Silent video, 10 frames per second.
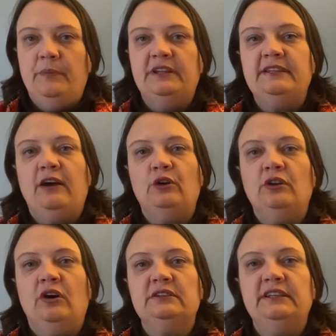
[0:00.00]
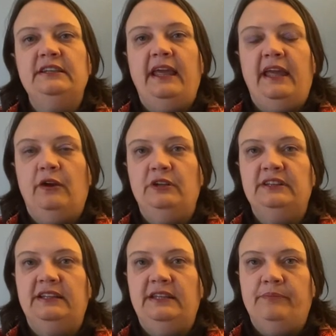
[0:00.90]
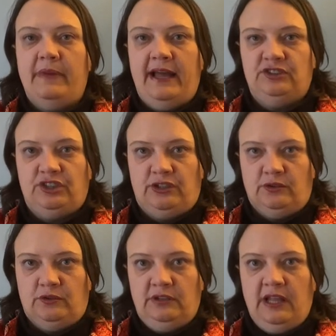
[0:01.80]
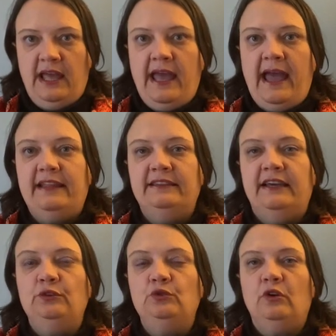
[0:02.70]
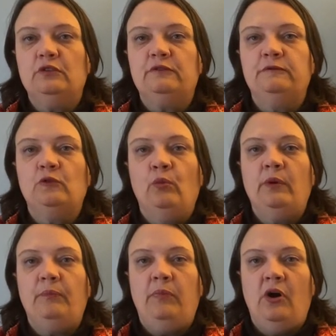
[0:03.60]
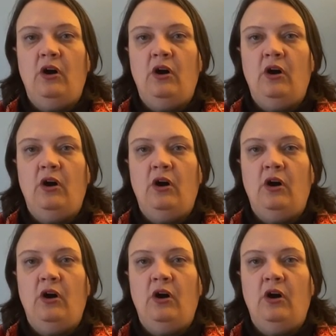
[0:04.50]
But they are not inherently magical, and they do not form a